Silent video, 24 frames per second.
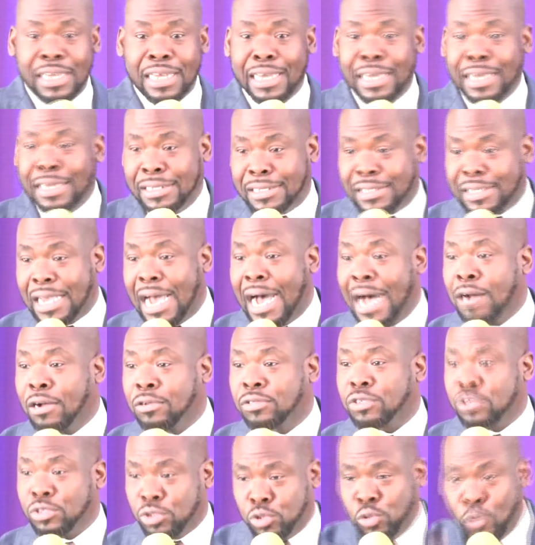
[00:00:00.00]
is out
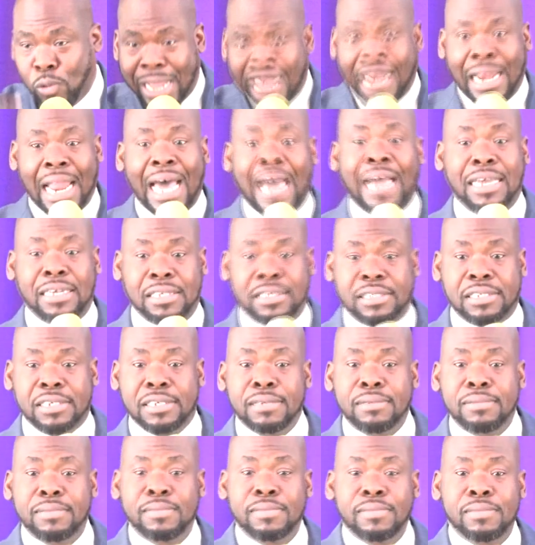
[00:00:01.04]
to enlighten.
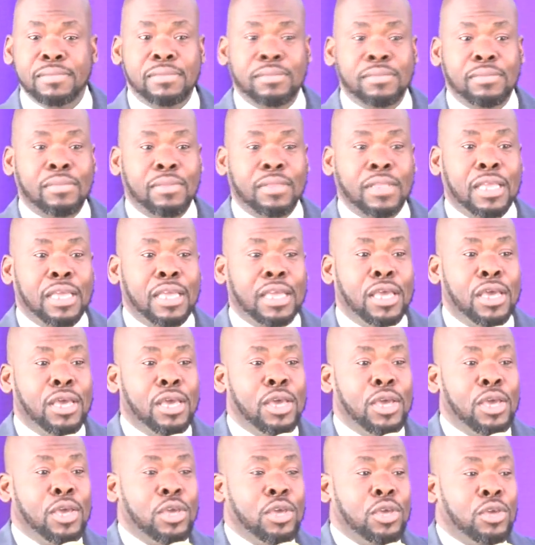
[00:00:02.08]

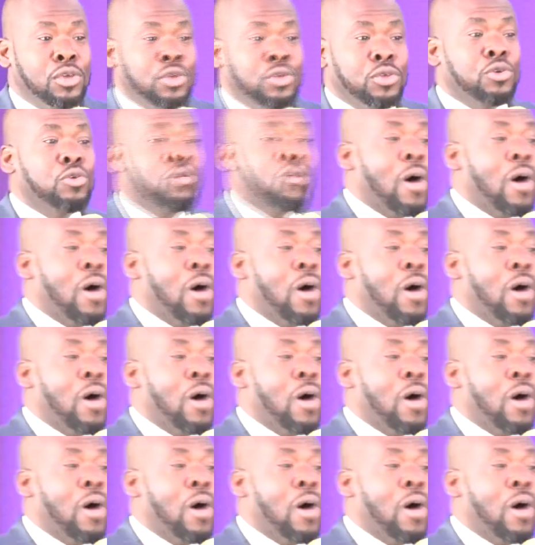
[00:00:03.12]
You